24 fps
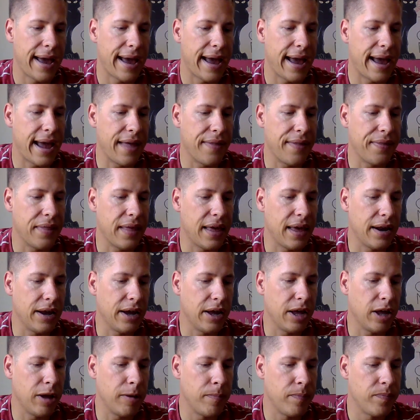And then
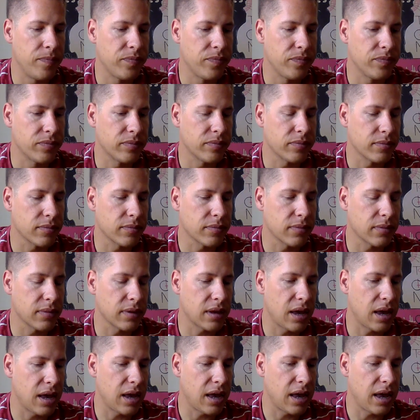
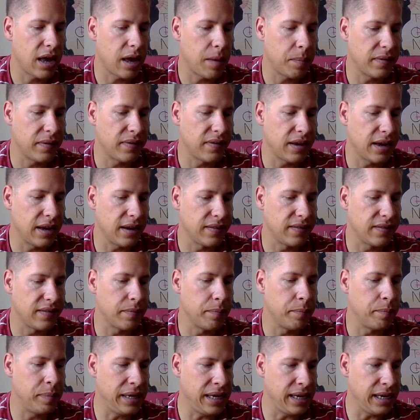
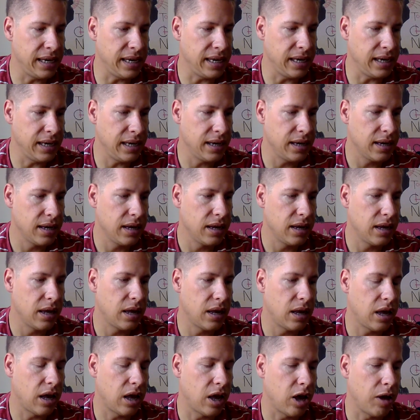hepatitis B,
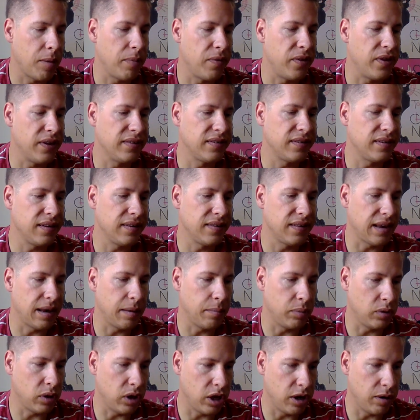this is
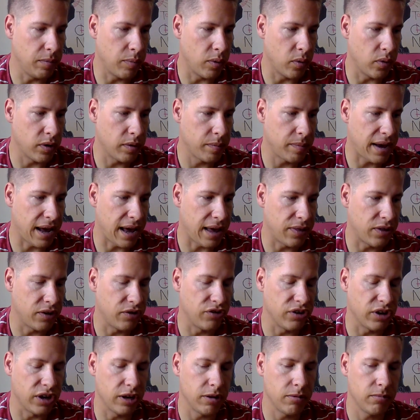a blood-borne
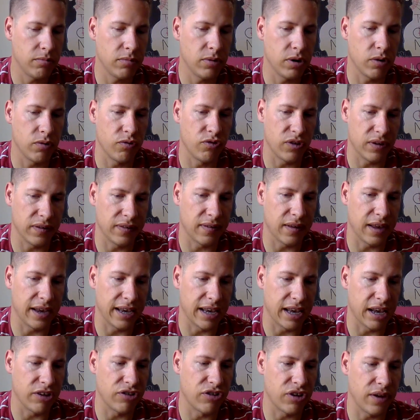pathogen, just
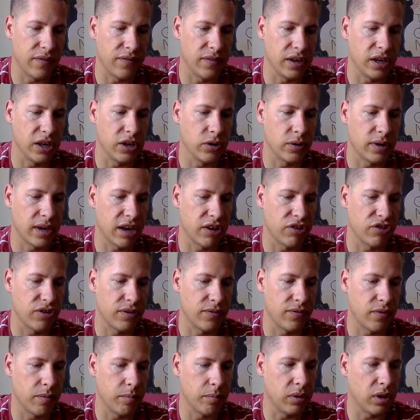like HIV. You catch
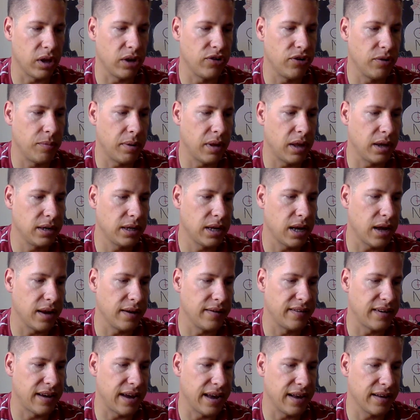it from blood-to-blood
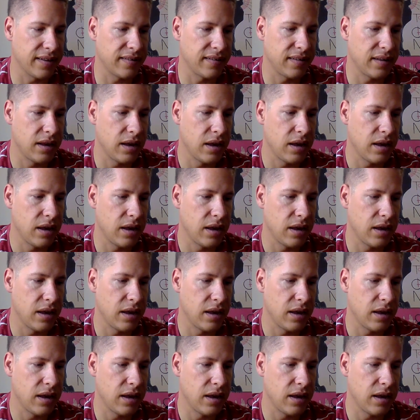contact.